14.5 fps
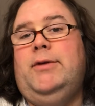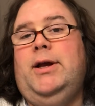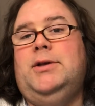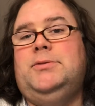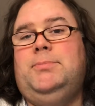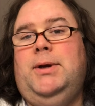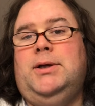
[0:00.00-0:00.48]
of
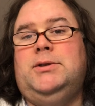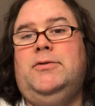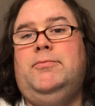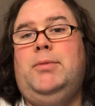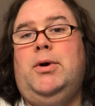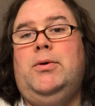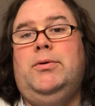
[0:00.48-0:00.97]
aspects
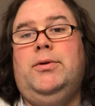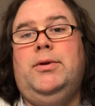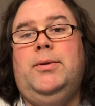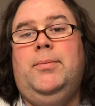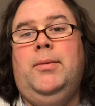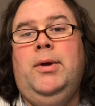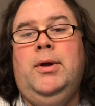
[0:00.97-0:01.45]
of both,
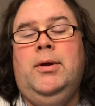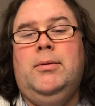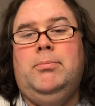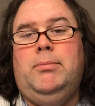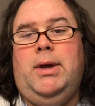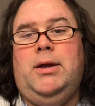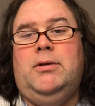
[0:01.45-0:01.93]

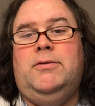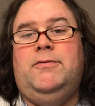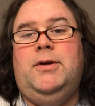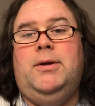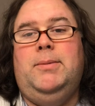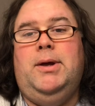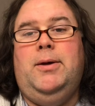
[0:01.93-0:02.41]
male and
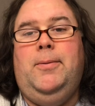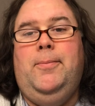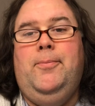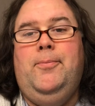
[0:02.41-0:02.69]
female.